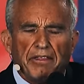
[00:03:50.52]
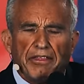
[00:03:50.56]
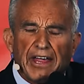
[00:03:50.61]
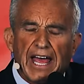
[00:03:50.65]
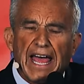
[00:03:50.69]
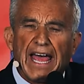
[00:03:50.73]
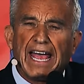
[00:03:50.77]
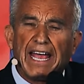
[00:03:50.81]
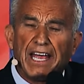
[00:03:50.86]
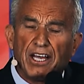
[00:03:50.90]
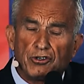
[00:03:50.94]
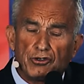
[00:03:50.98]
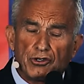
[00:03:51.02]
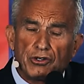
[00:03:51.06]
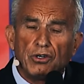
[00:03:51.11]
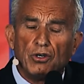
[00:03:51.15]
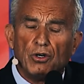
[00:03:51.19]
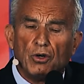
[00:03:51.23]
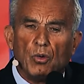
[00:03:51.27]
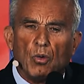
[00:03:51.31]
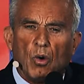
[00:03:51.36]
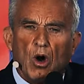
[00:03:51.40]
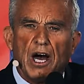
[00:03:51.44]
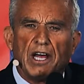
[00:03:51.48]
They
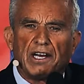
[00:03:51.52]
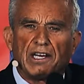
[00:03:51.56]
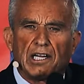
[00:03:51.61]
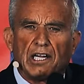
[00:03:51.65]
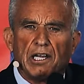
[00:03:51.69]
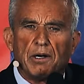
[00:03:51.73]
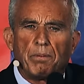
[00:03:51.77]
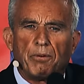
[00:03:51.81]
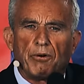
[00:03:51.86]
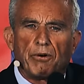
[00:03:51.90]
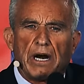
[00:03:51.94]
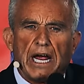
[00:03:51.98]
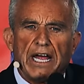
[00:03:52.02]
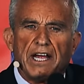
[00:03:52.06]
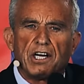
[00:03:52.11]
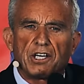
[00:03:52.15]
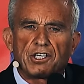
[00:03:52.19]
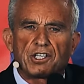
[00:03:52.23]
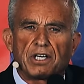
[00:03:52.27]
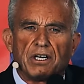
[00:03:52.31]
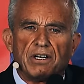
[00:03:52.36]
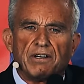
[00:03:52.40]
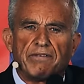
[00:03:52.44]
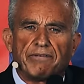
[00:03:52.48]
too want
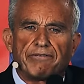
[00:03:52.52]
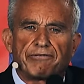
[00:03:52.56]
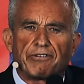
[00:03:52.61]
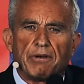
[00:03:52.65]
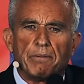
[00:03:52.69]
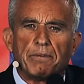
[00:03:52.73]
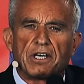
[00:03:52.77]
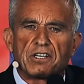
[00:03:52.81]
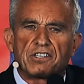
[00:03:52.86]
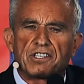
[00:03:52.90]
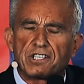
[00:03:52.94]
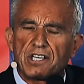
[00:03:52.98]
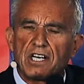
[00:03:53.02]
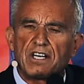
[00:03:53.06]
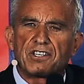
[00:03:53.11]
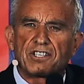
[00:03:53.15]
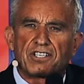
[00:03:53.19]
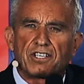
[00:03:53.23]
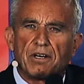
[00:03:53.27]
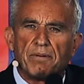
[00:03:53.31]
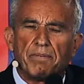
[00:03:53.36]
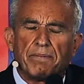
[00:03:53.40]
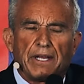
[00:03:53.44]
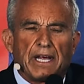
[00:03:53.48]
liberation from the
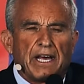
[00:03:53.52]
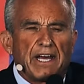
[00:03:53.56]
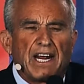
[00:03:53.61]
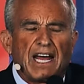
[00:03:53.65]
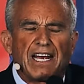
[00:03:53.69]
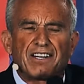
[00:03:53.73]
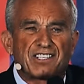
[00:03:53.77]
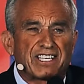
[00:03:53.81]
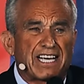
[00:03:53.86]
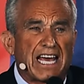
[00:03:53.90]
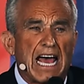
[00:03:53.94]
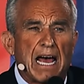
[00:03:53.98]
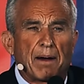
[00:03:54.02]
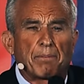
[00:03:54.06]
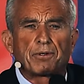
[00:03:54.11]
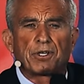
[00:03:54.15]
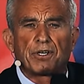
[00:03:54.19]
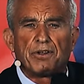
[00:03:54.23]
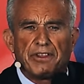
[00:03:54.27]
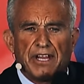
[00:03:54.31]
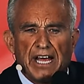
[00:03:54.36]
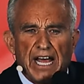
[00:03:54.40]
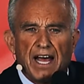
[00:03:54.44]
system that has captured